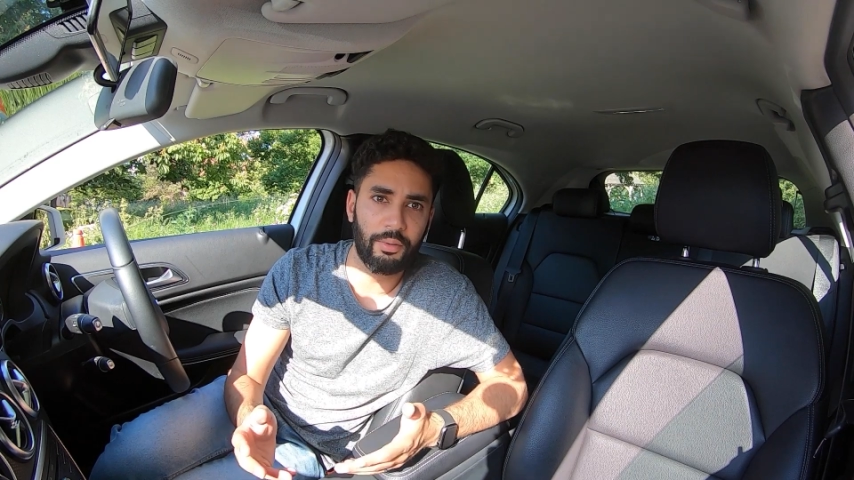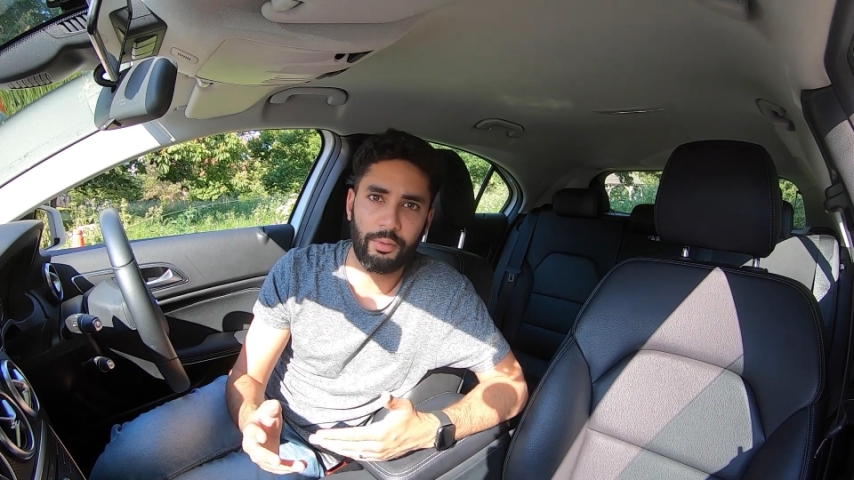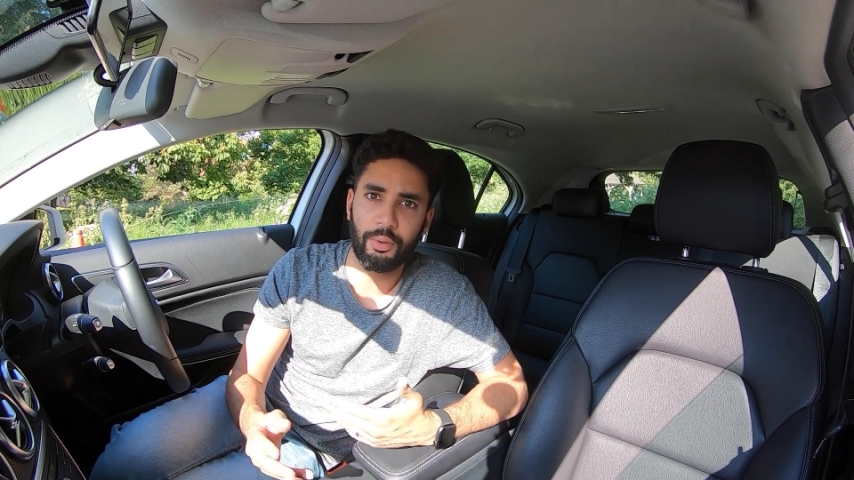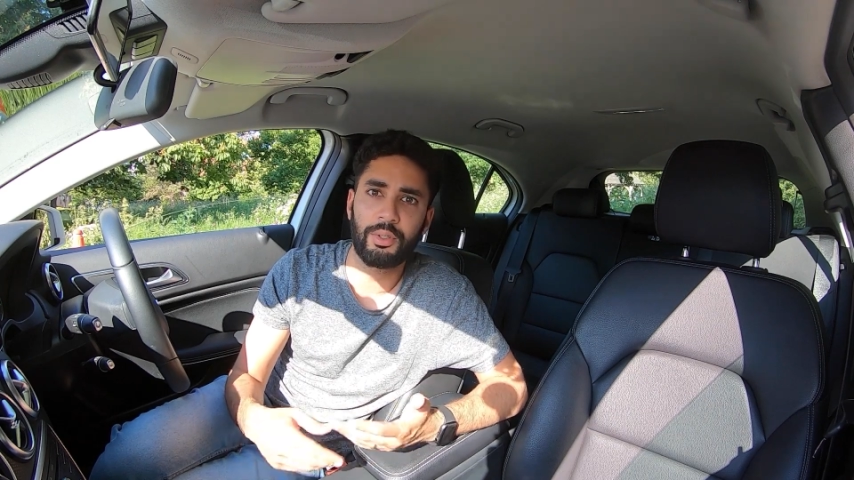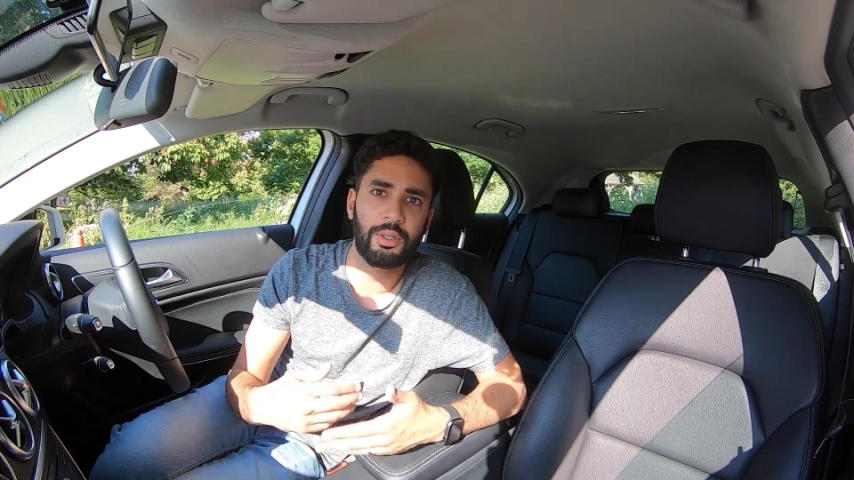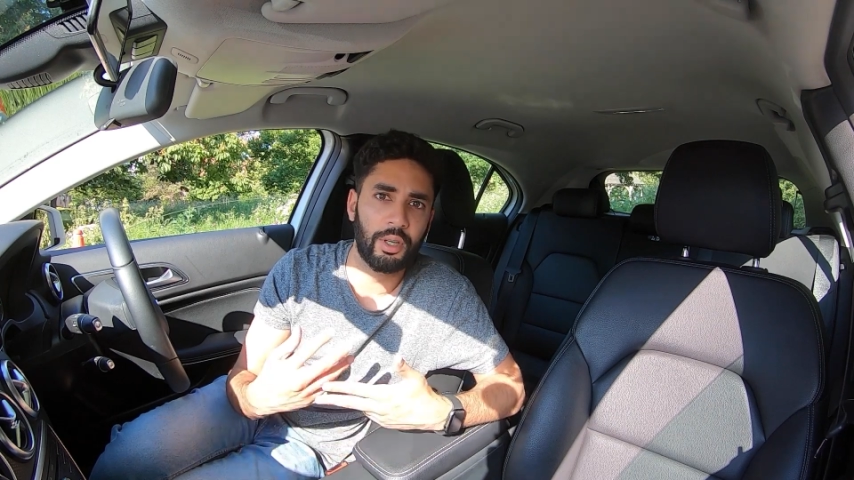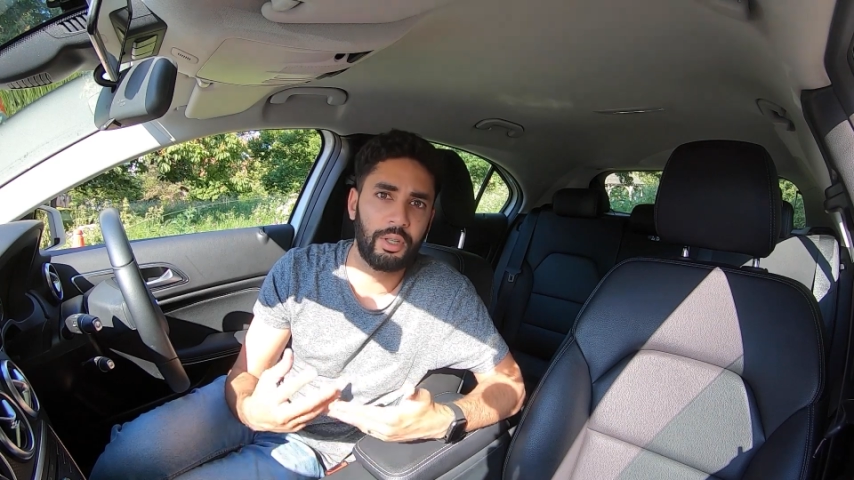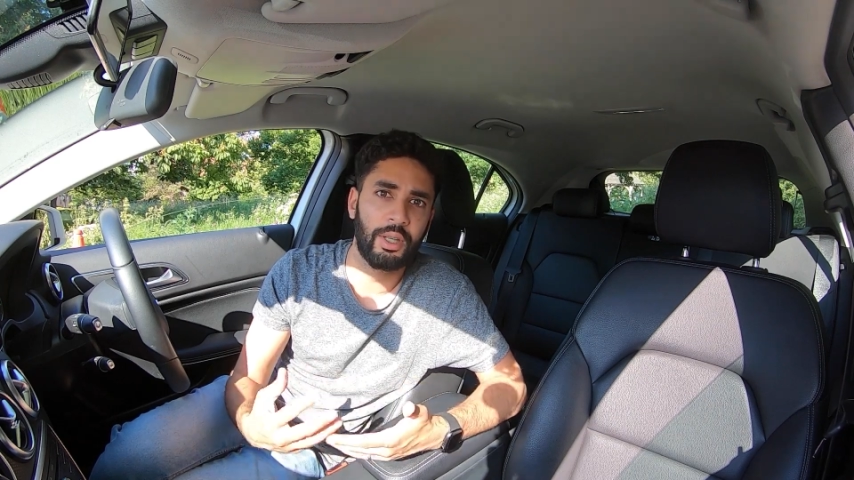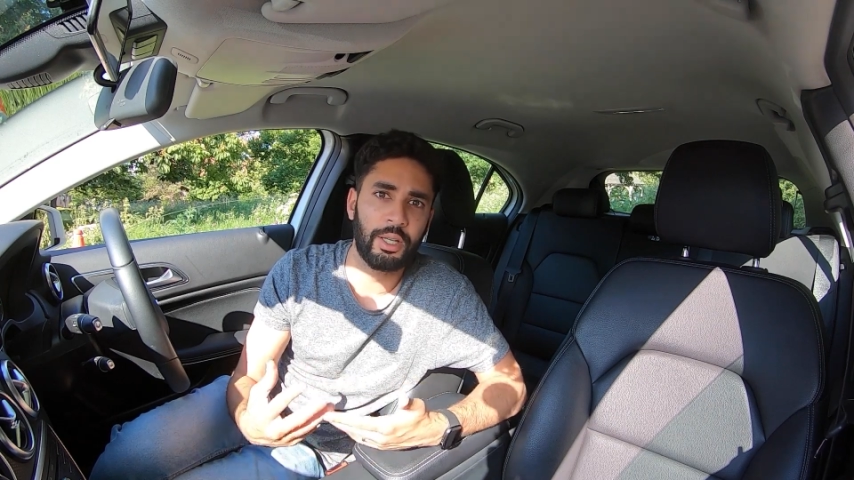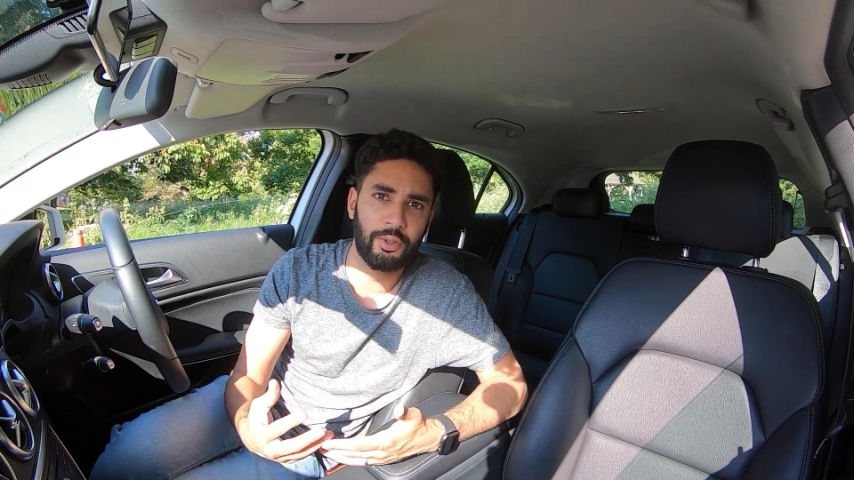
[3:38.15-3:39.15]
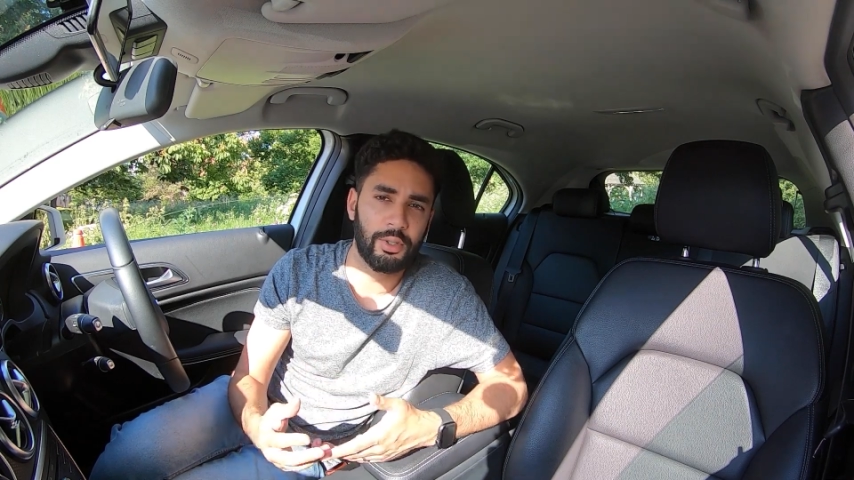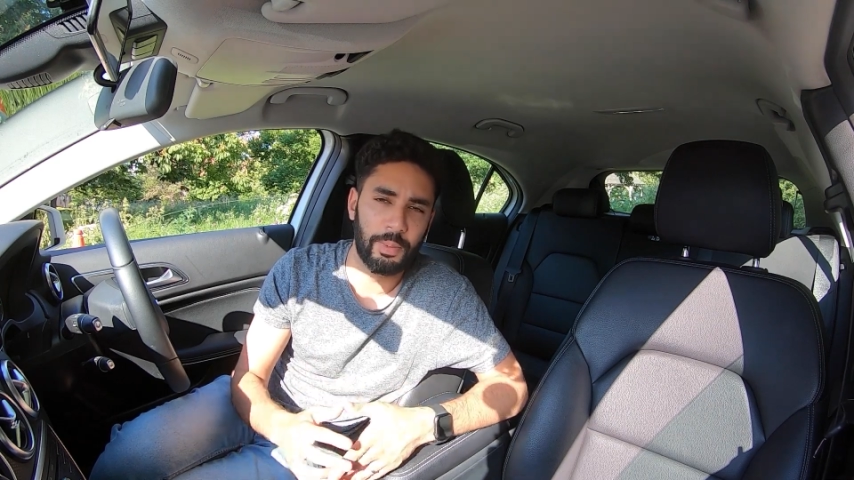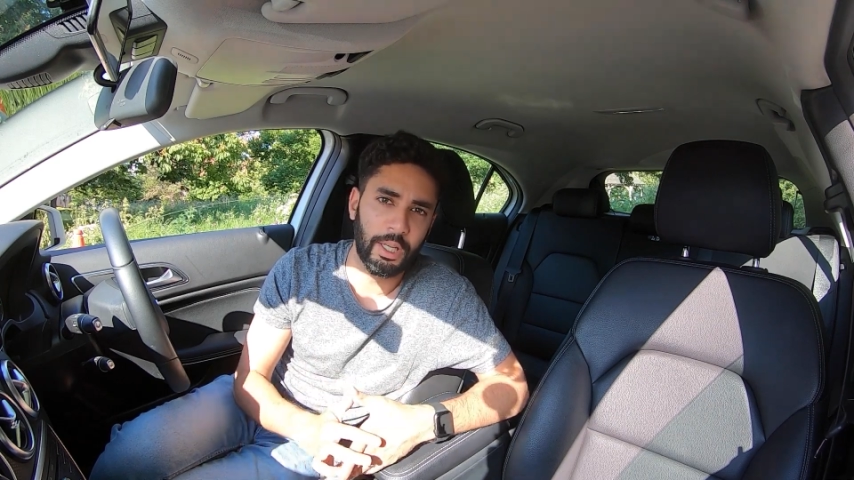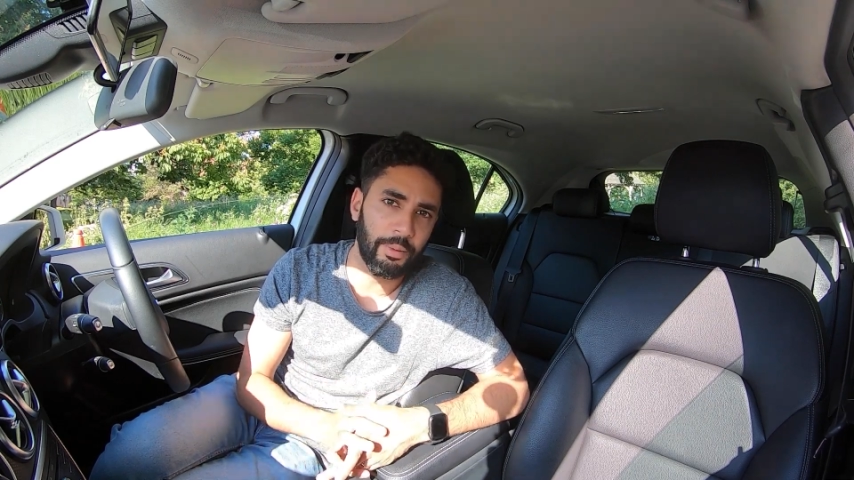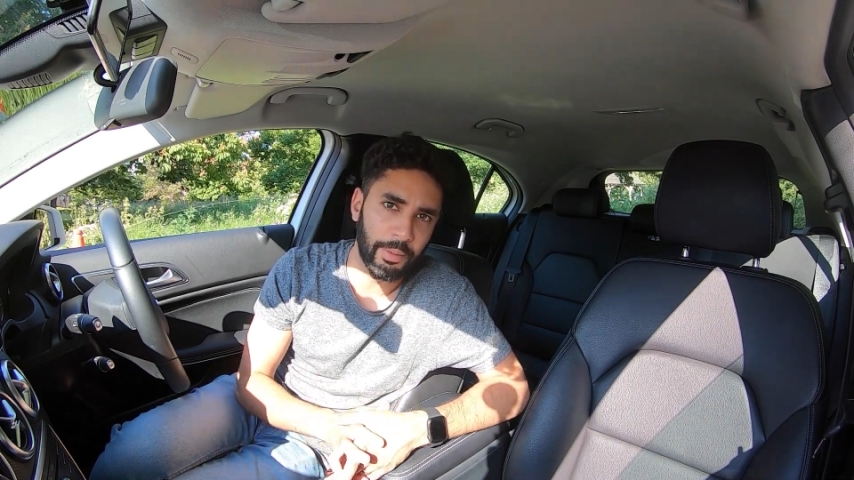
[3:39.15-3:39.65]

the floor to tell you the actual speed